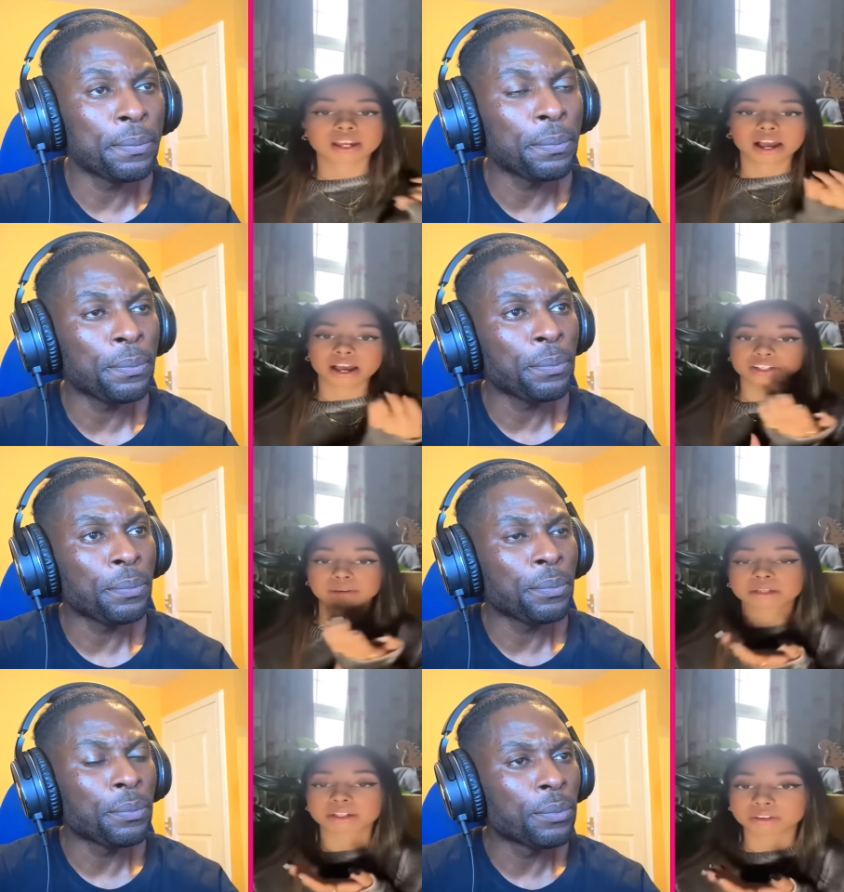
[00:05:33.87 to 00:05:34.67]
Speaker 1: As I'm
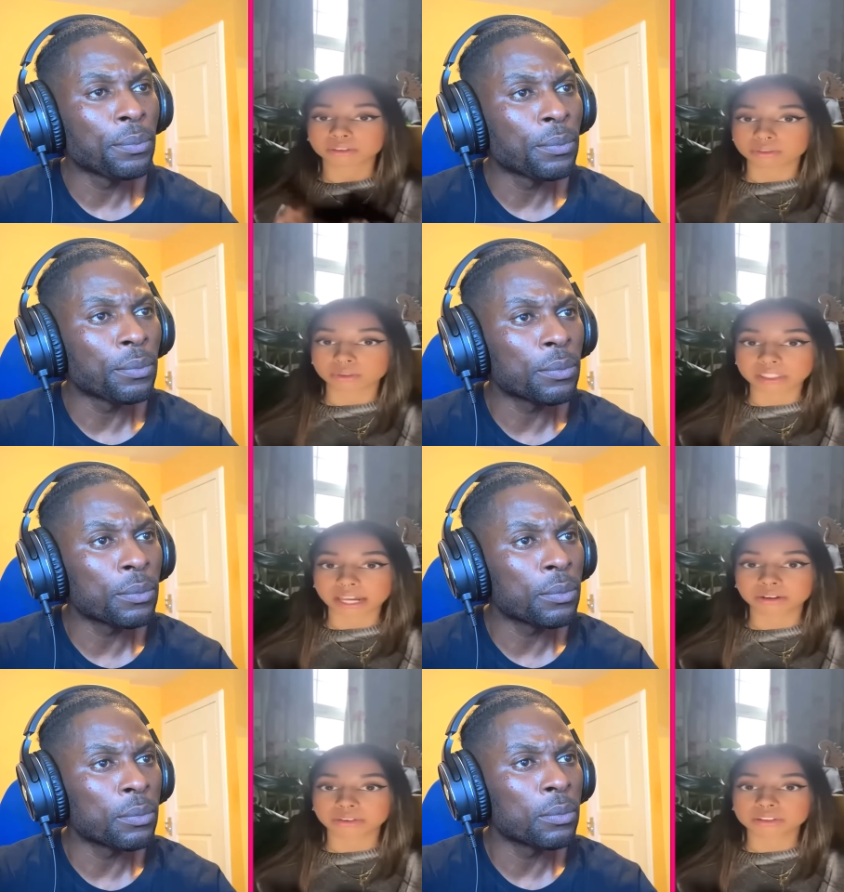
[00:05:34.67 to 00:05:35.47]
putting the food
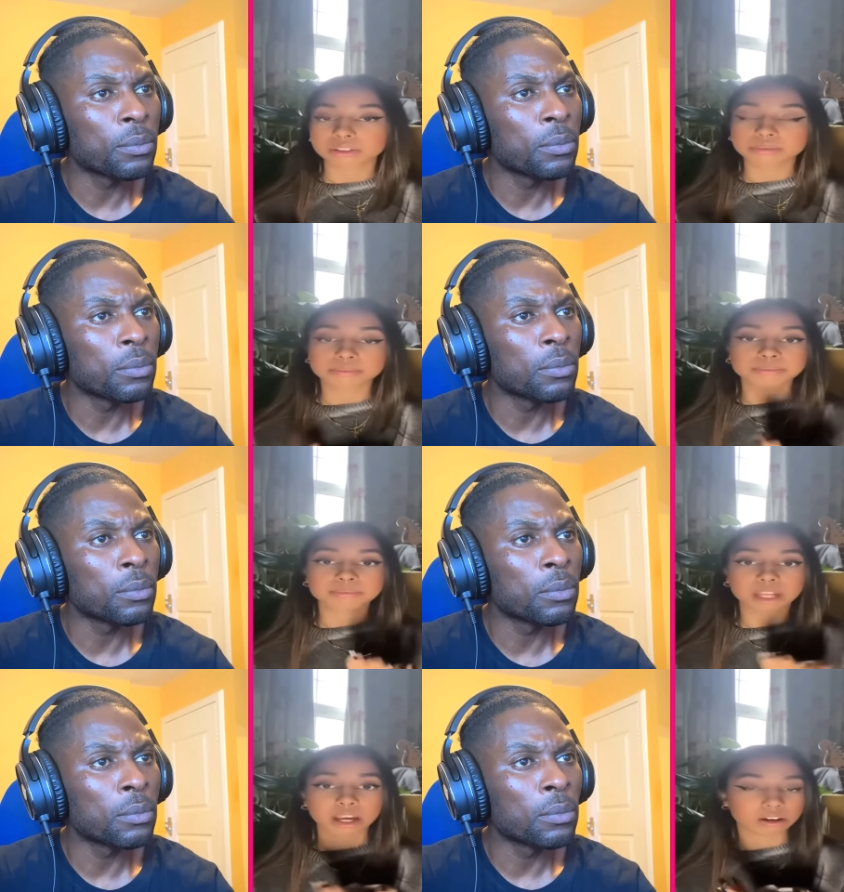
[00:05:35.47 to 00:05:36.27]
down,
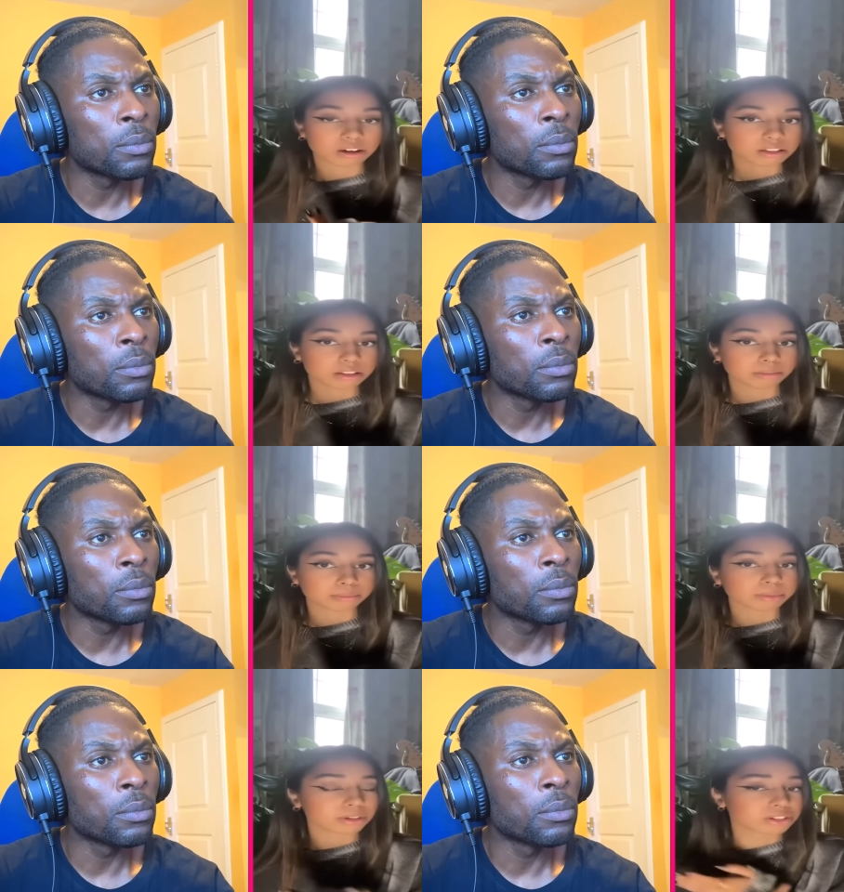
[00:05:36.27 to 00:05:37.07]
I asked them
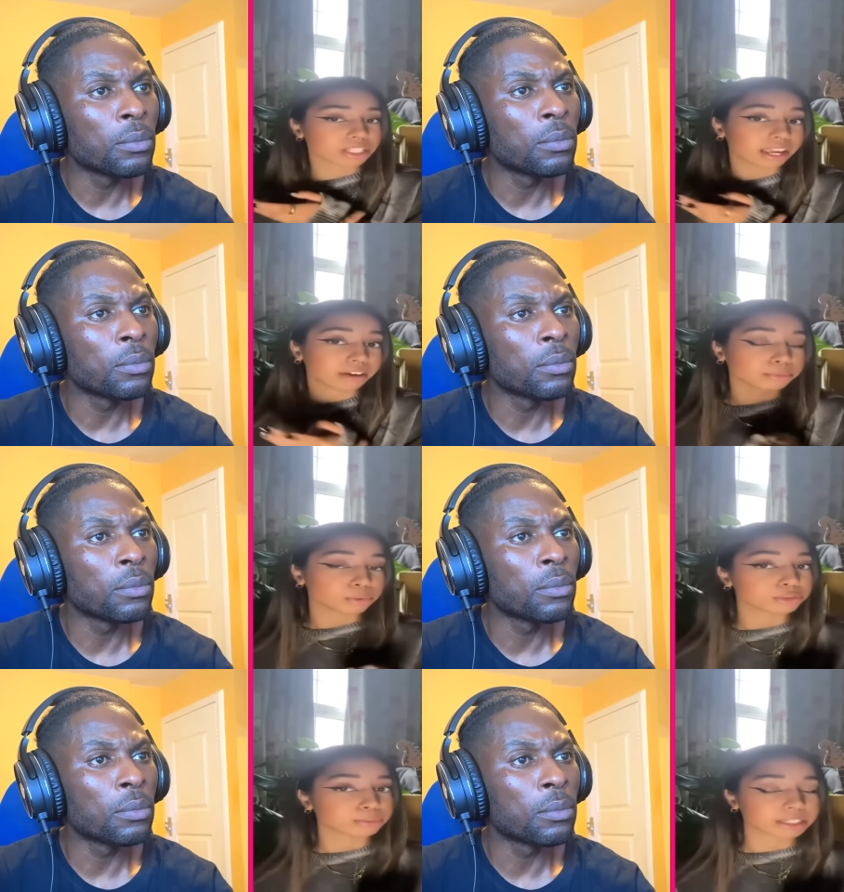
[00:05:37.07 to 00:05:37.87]
because they have
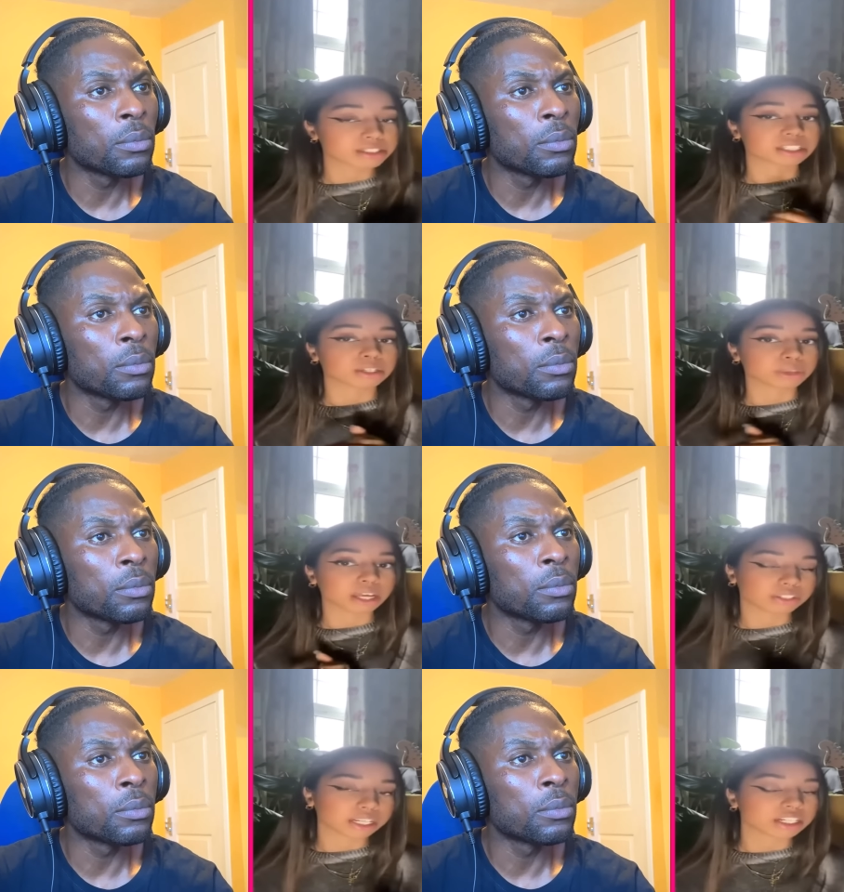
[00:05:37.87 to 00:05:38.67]
moved basically without
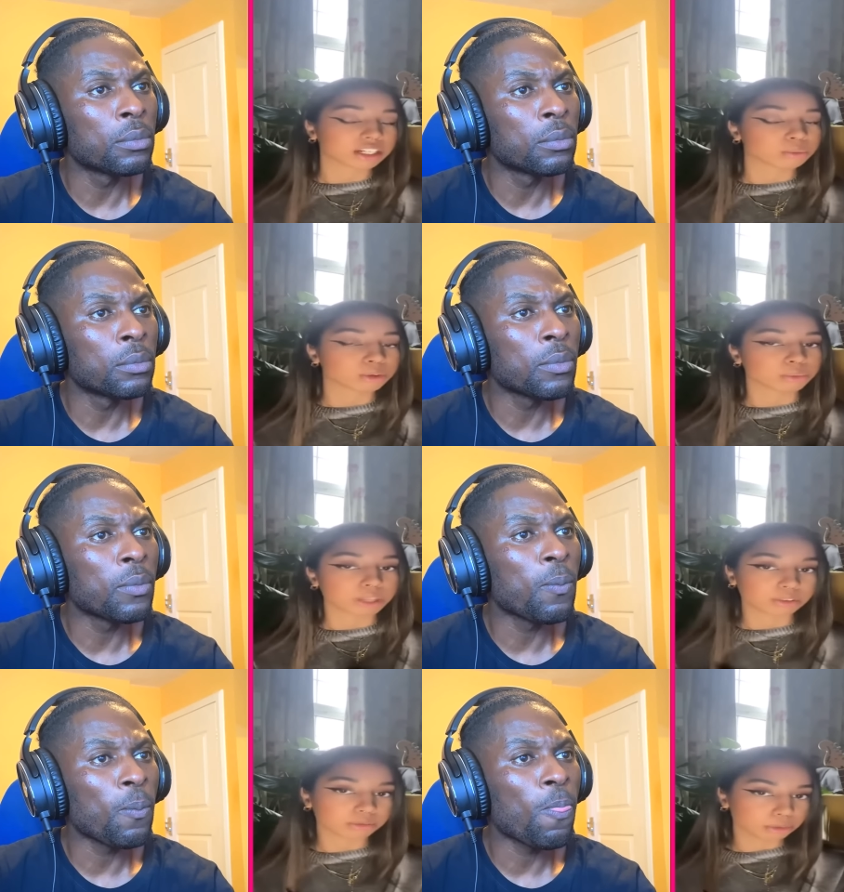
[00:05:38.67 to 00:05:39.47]
telling anyone, without
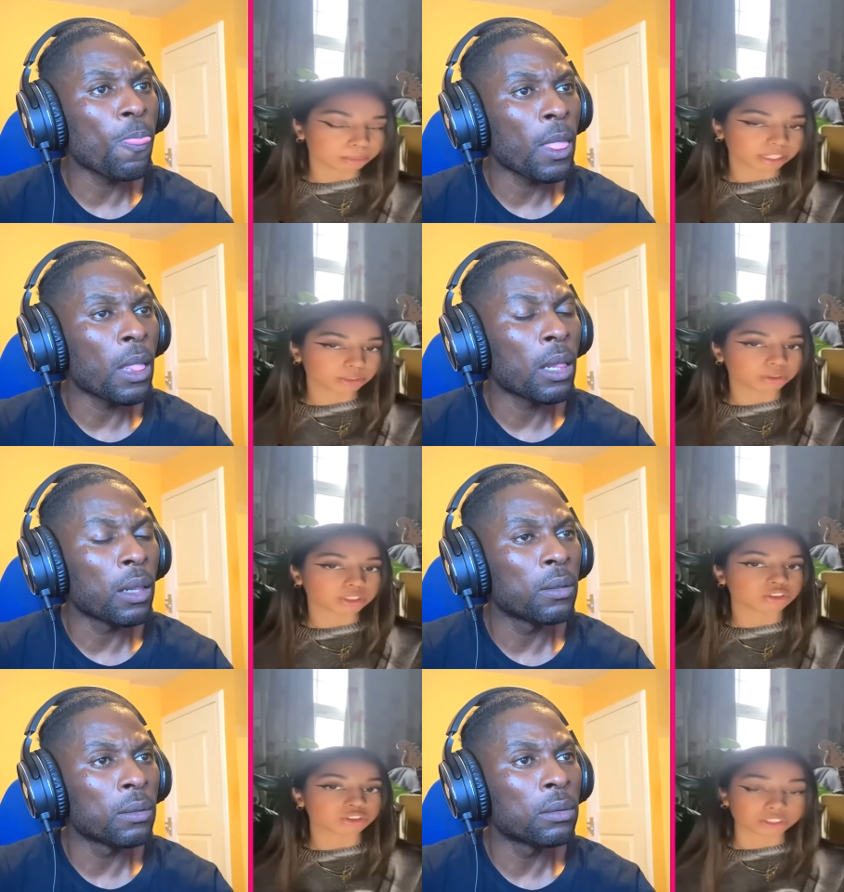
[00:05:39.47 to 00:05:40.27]
informing anyone.
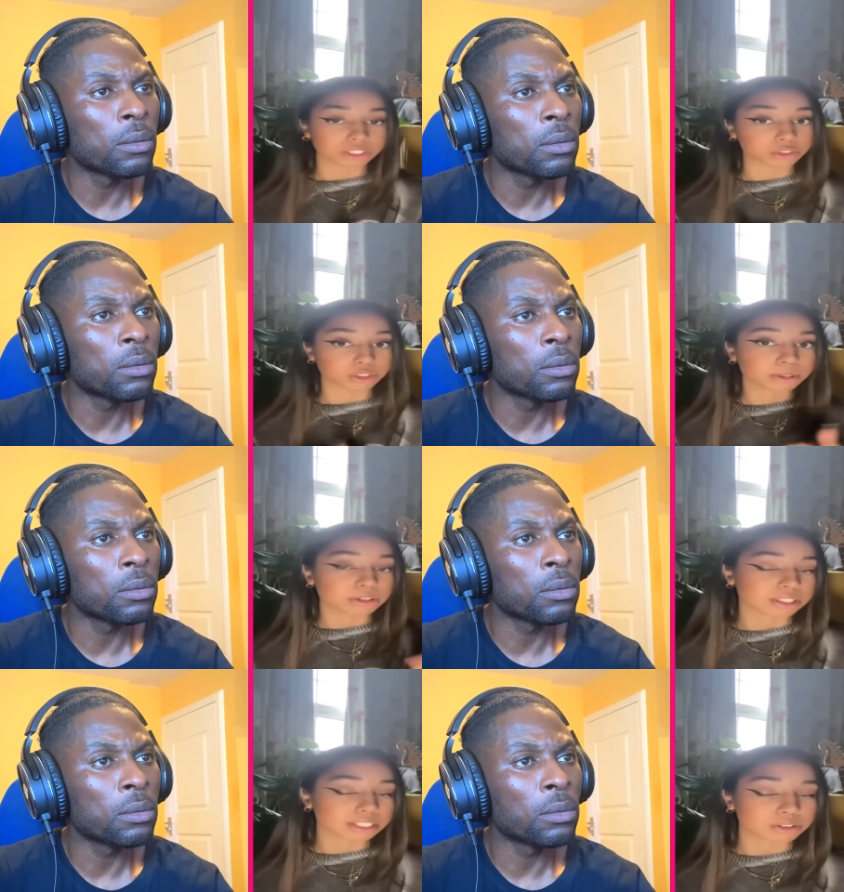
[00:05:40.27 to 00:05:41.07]
Usually you're supposed to
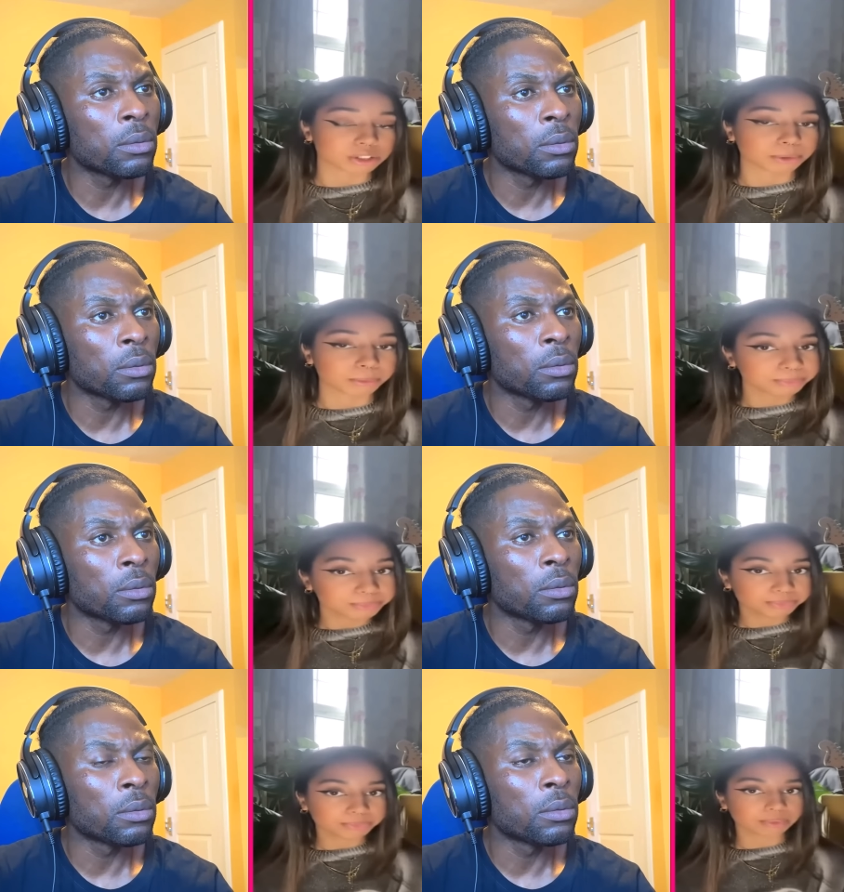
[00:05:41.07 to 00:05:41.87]
tell someone
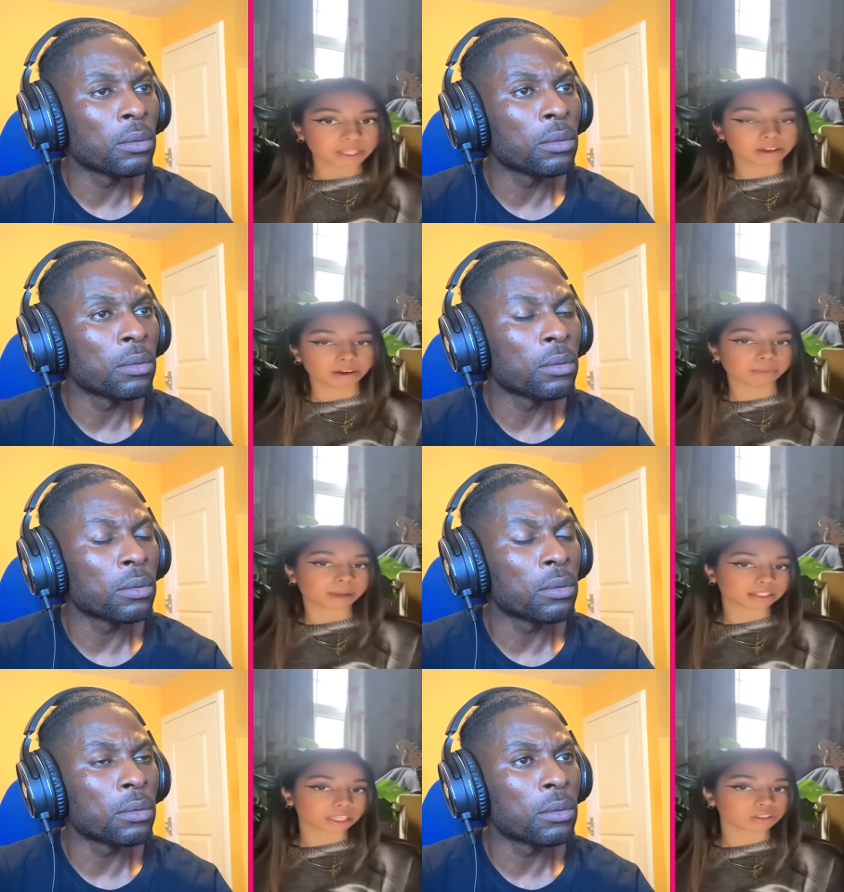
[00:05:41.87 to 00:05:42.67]
um, at
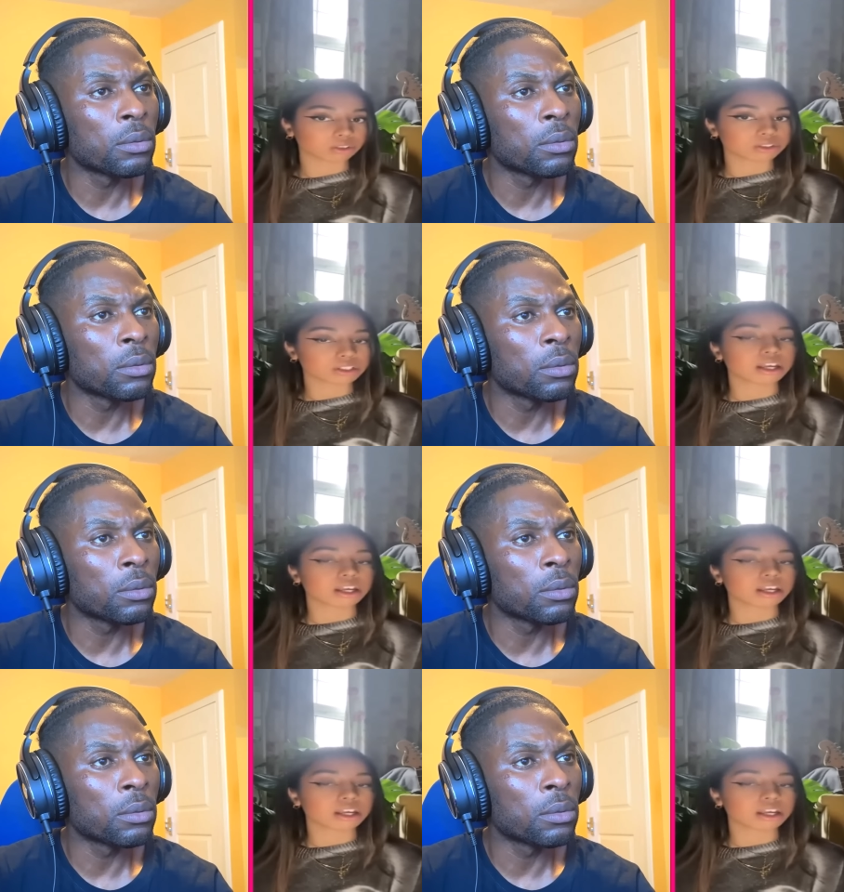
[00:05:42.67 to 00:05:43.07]
Nando's.